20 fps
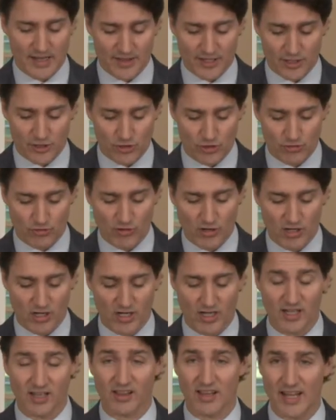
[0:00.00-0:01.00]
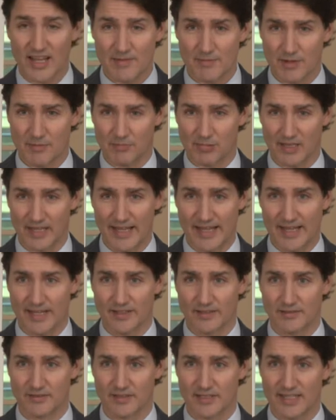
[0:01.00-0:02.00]
that a strong climate
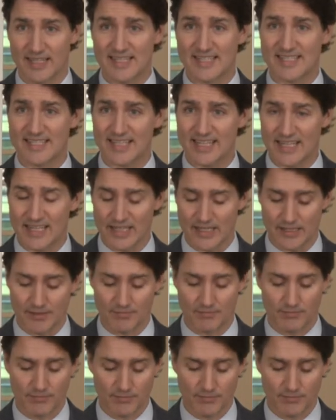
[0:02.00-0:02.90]
plan is key